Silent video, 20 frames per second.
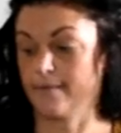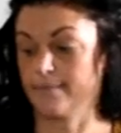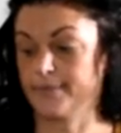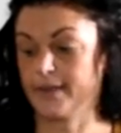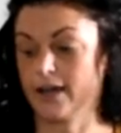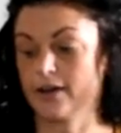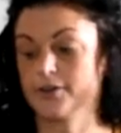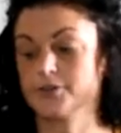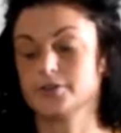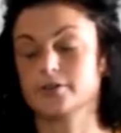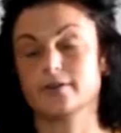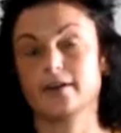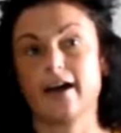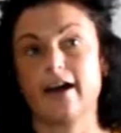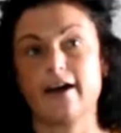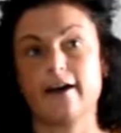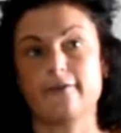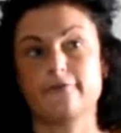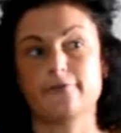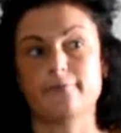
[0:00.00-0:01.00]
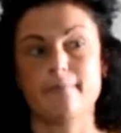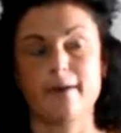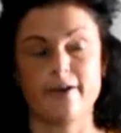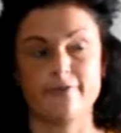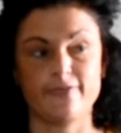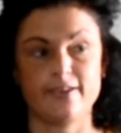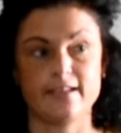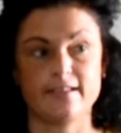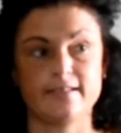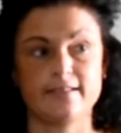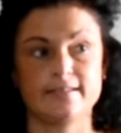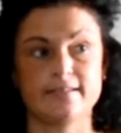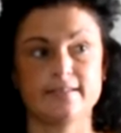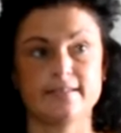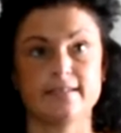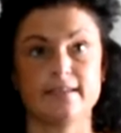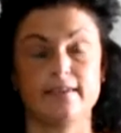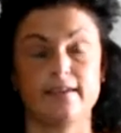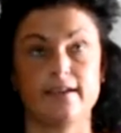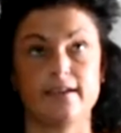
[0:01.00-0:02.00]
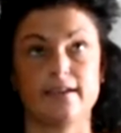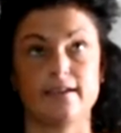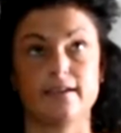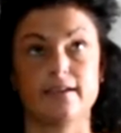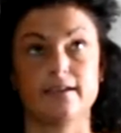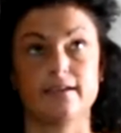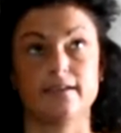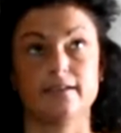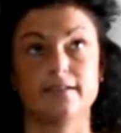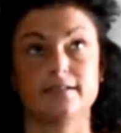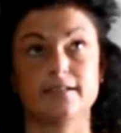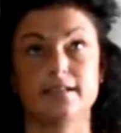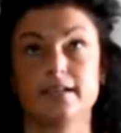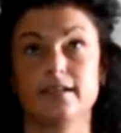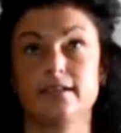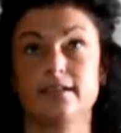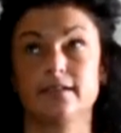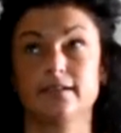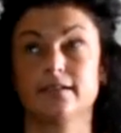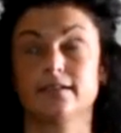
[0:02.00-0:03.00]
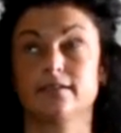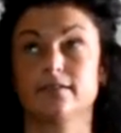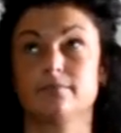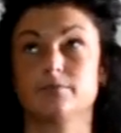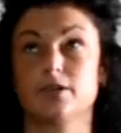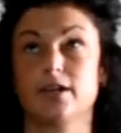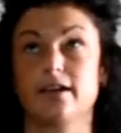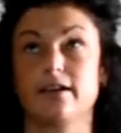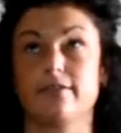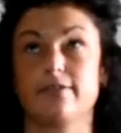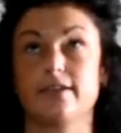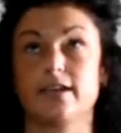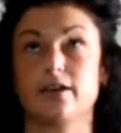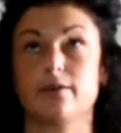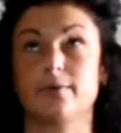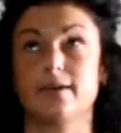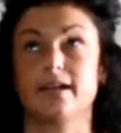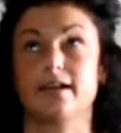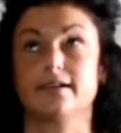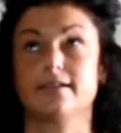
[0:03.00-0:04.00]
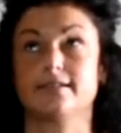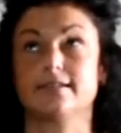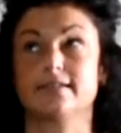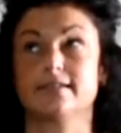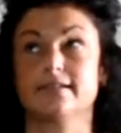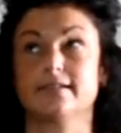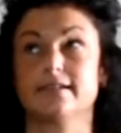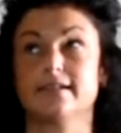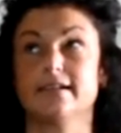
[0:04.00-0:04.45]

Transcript: They also have muffins, and I'm trying to think what else.